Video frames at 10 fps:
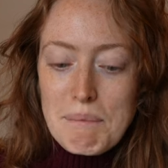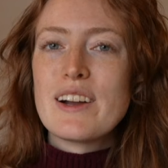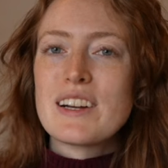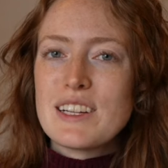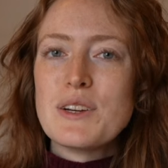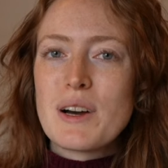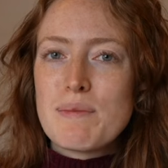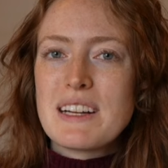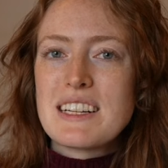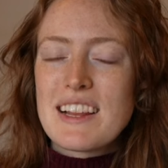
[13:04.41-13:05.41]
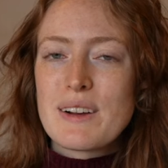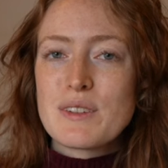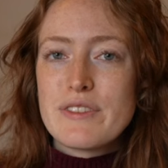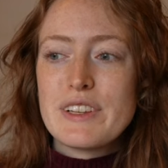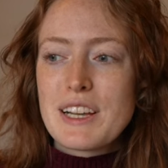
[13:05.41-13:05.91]
I already knew on Monday that I
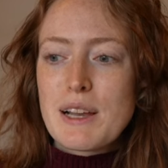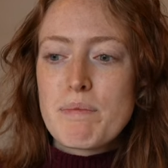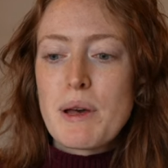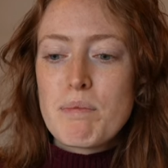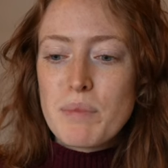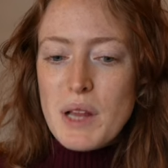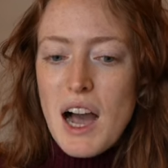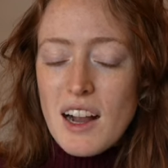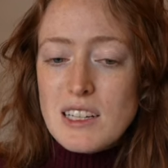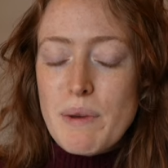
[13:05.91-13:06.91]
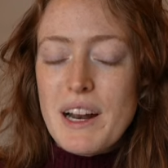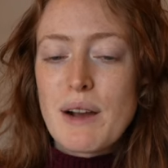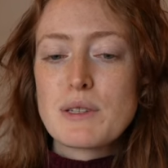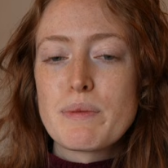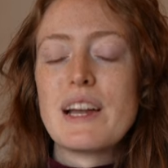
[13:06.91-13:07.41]
was feeling a bit blocked, but I
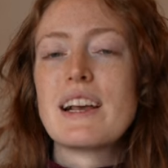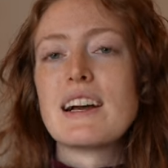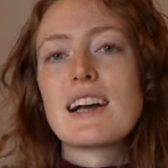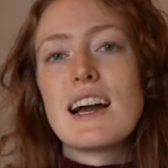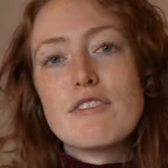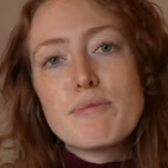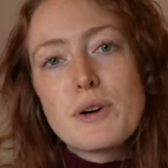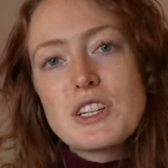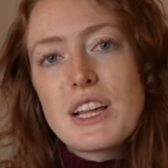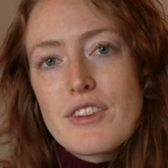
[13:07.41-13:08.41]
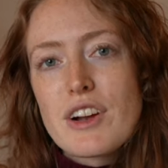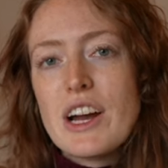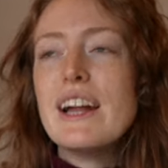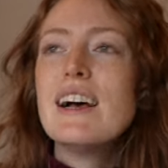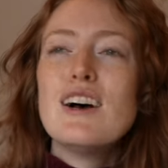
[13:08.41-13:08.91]
was planning on kind of pushing through
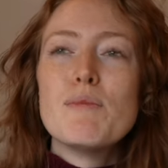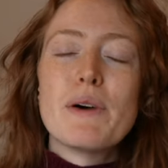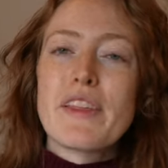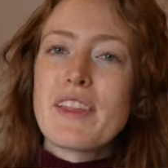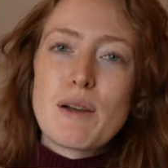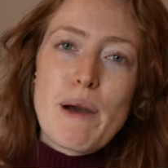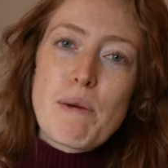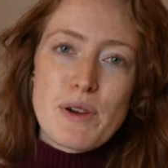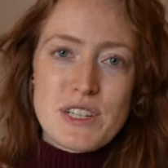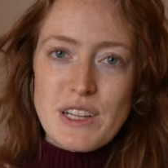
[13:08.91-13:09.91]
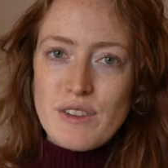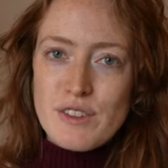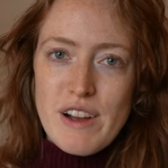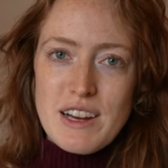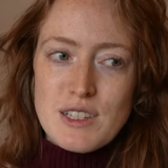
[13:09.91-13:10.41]
it but the thing about pushing
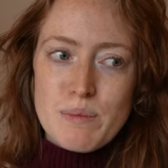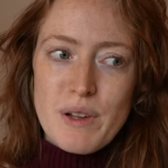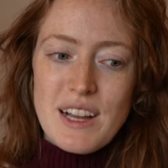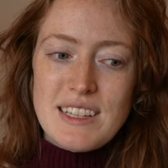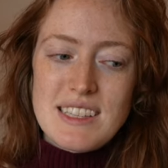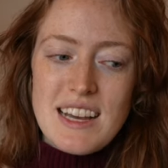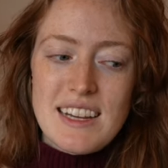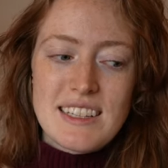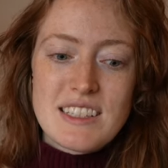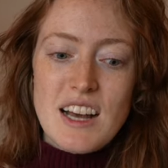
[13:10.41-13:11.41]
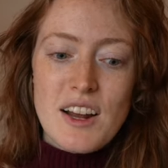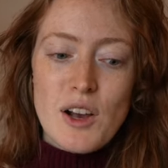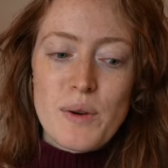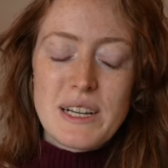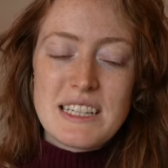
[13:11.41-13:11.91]
through writer's block is that it's not
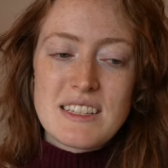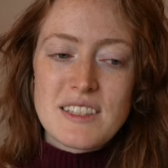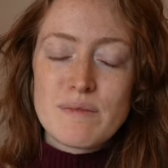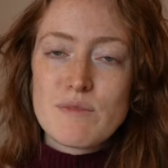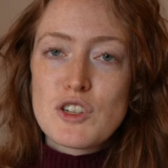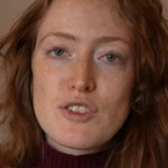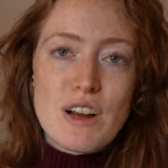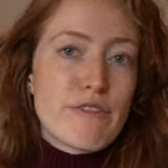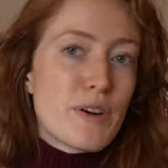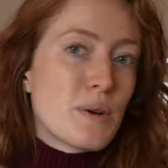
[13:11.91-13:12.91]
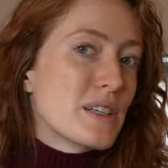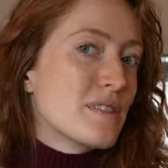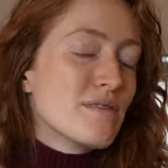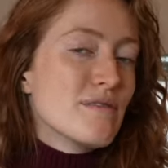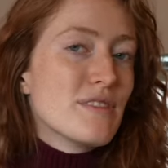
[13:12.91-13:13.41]
always a
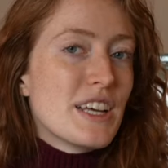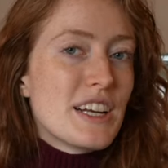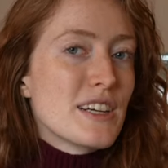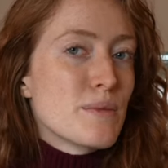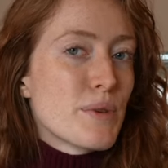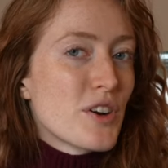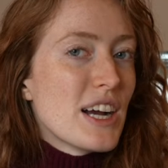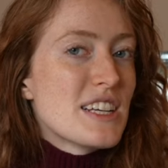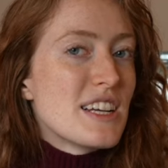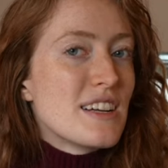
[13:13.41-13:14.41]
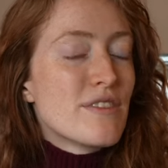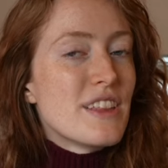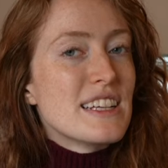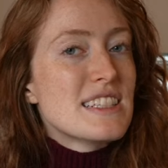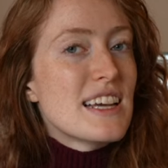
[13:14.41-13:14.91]
straightforward linear progression of
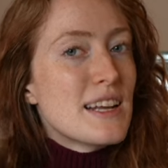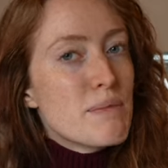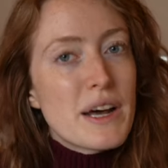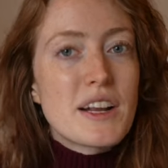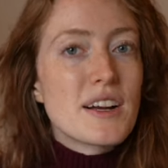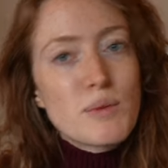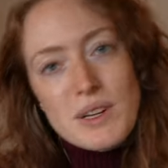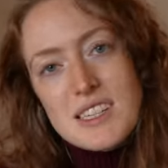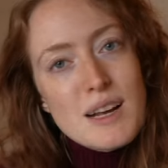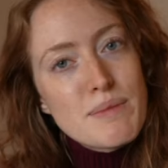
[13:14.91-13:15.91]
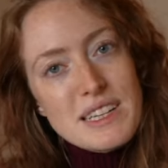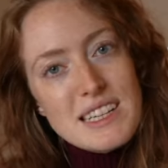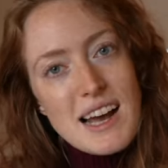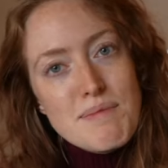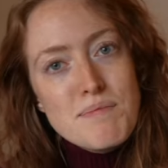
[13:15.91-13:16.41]
things getting better one step at a
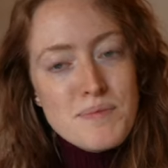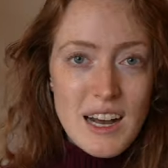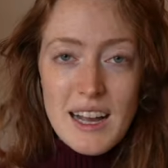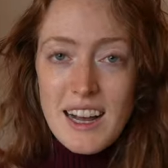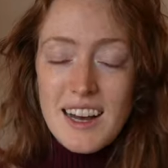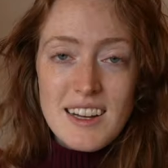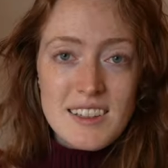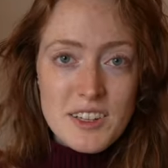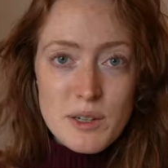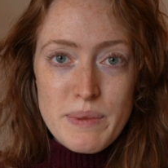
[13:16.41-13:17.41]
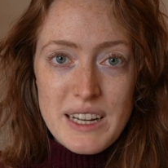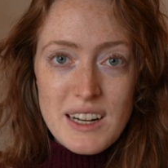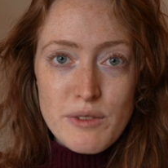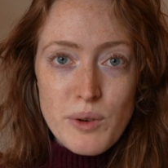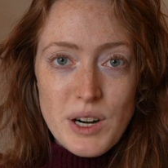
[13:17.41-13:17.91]
time. I got a little bit
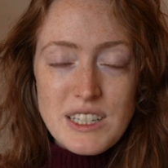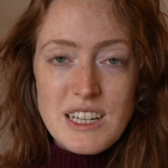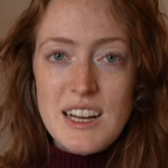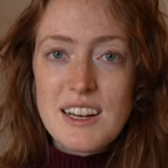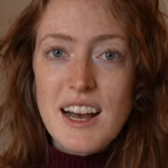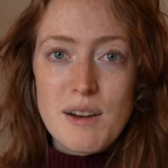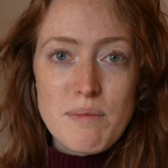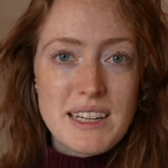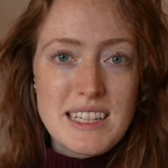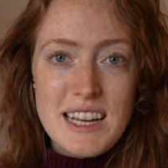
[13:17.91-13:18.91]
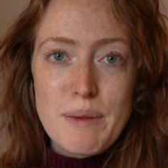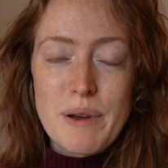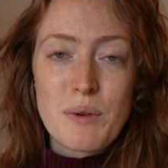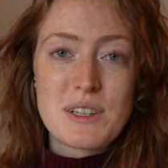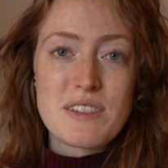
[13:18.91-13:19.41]
of work done on Monday, but
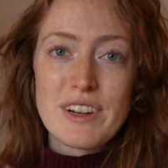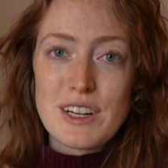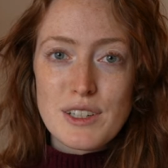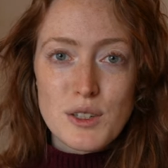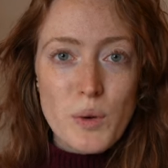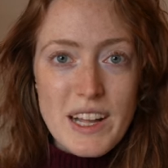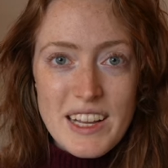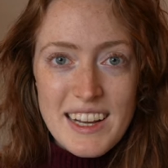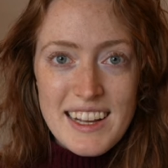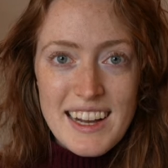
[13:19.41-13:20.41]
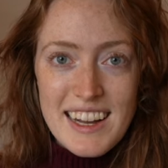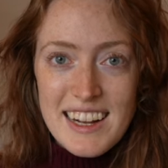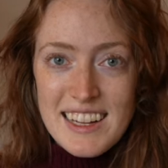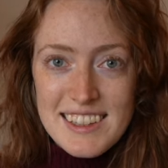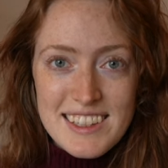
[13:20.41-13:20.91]
it wasn't very good quality. I
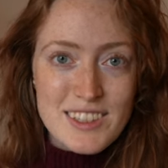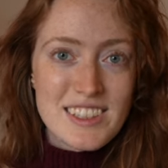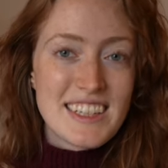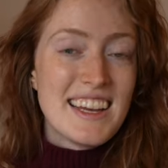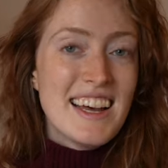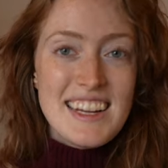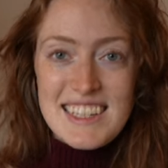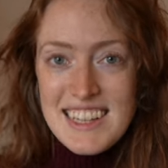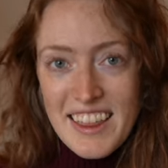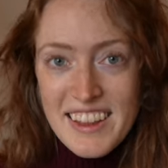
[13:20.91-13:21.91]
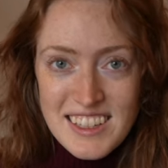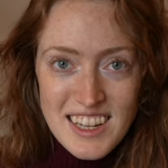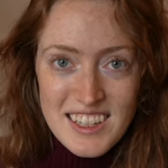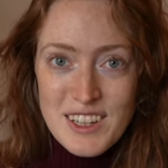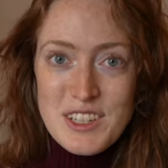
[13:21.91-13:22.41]
got literally nothing
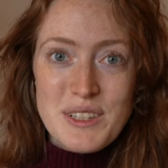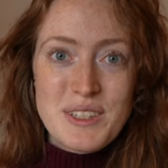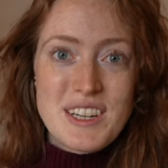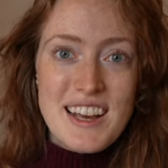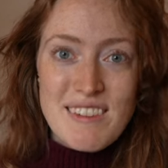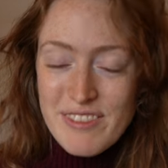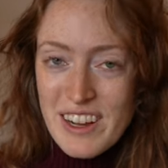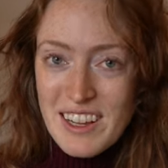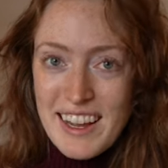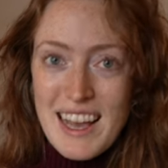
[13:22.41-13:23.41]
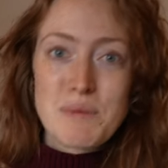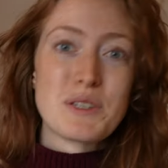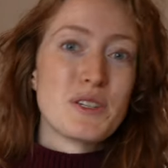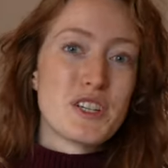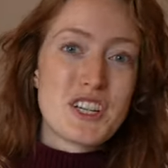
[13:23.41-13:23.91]
done on Tuesday and felt like
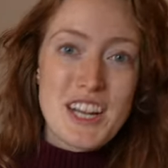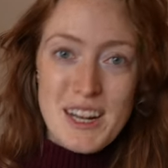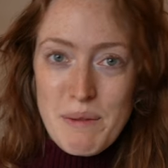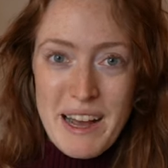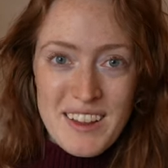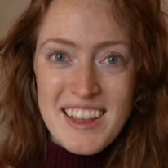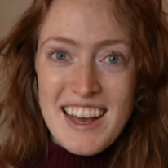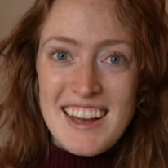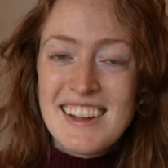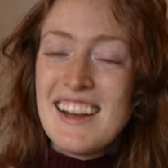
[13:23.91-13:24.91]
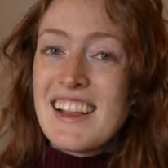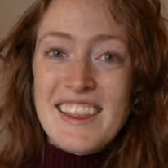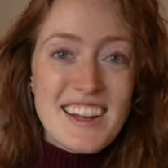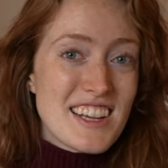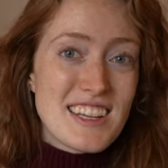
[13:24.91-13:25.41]
absolute shit about that.
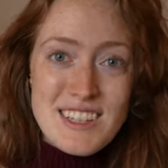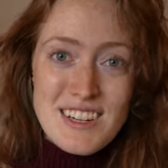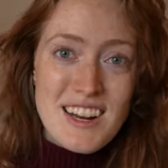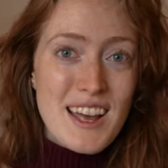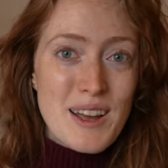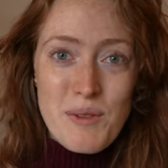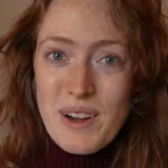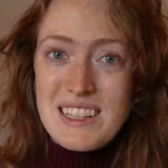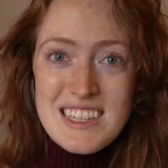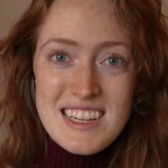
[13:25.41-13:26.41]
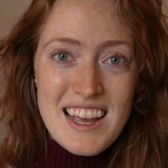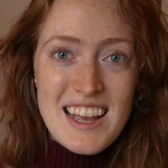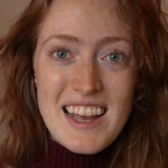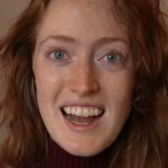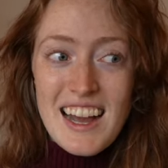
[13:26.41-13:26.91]
Then yesterday,
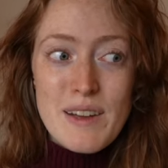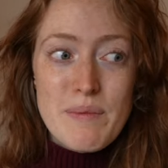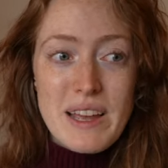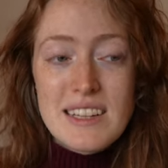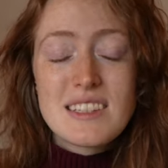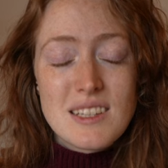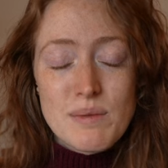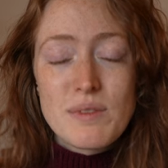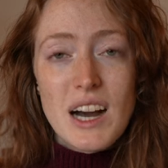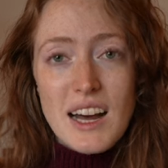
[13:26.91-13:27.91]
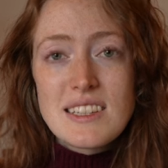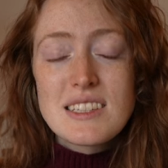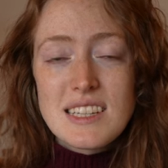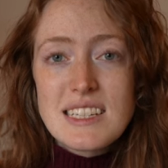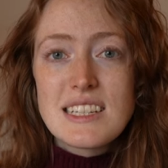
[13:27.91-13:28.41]
Wednesday, I made some
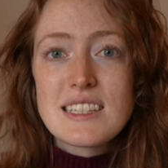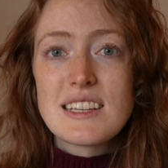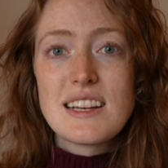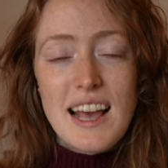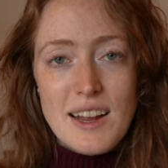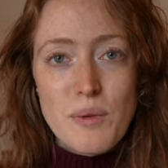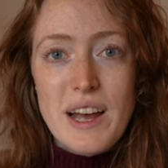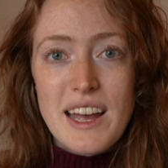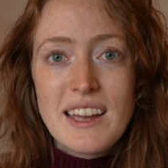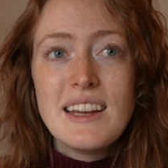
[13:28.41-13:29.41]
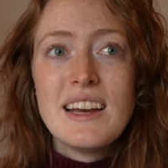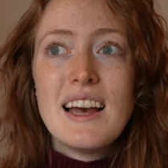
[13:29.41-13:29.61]
honestly decent headway.